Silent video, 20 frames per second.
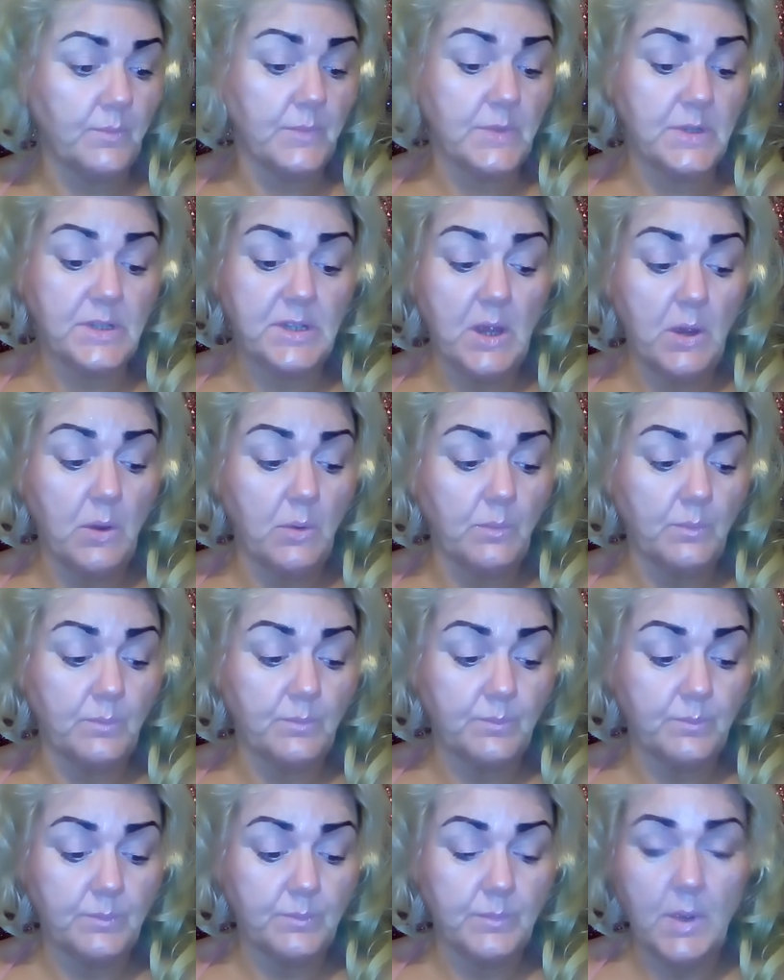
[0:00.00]
So
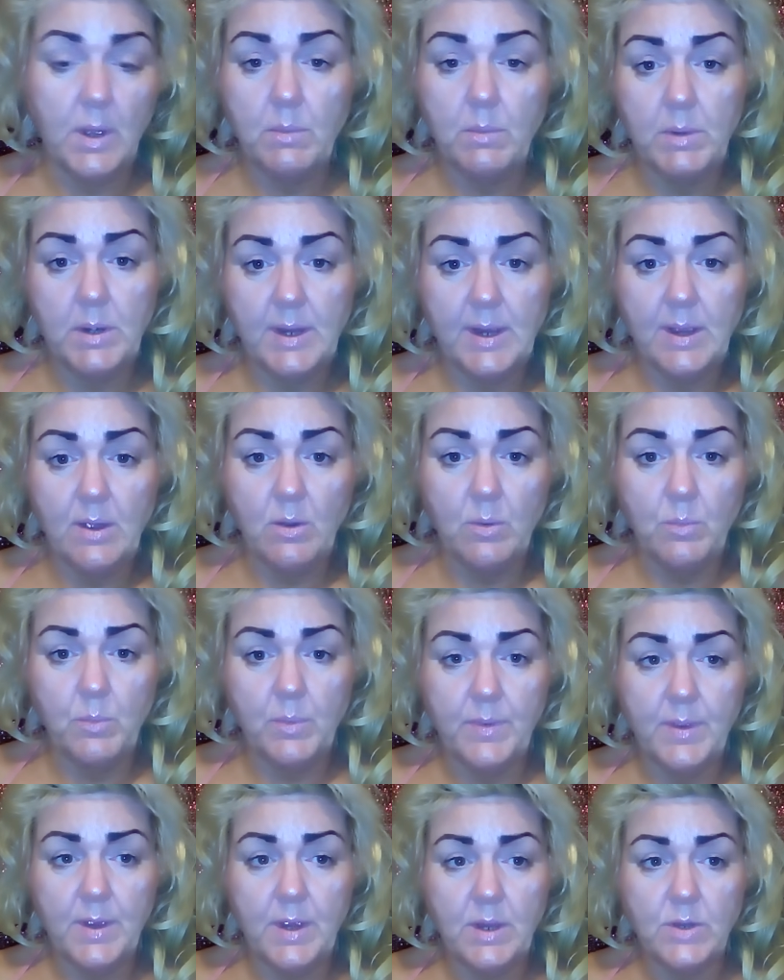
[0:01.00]
I'm going to get on
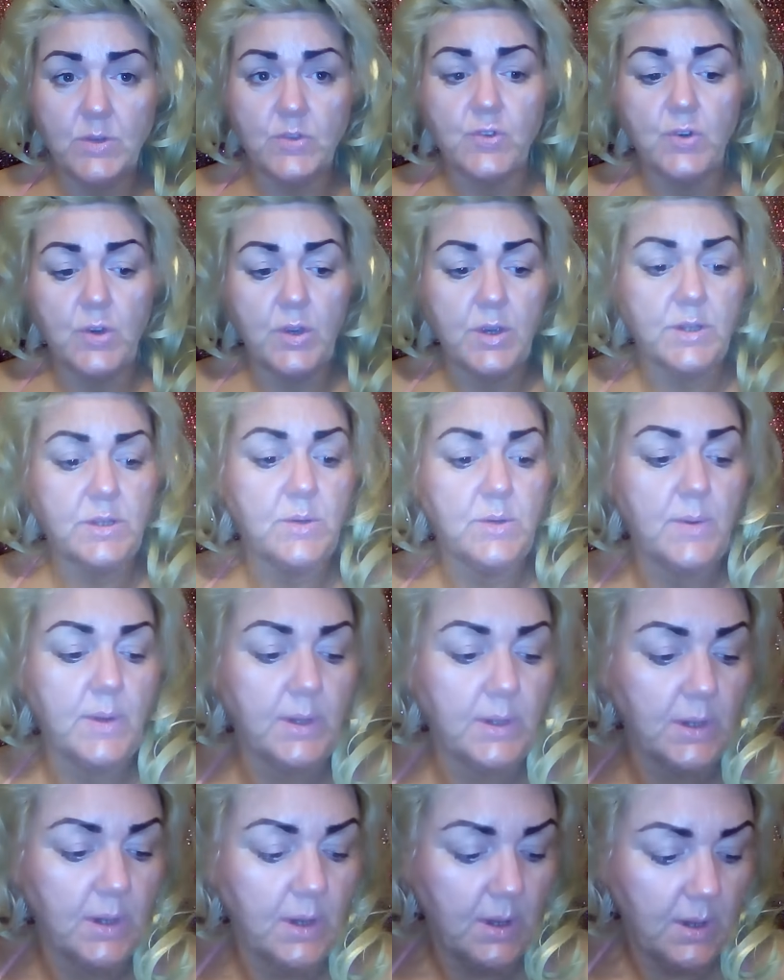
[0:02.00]
with it and try
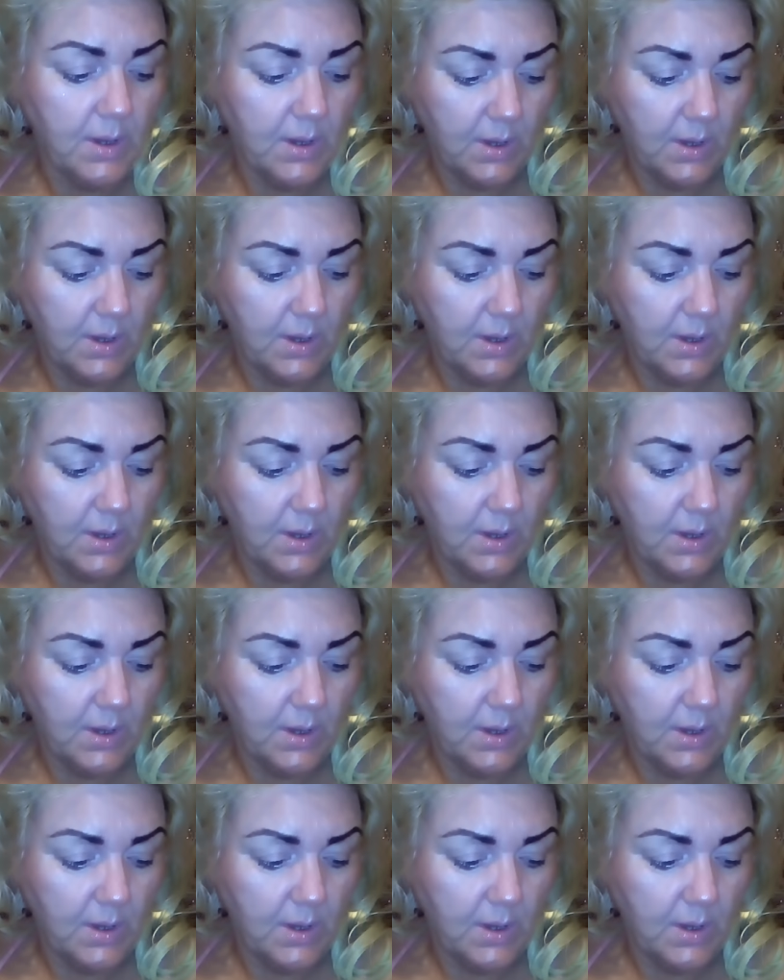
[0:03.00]
doing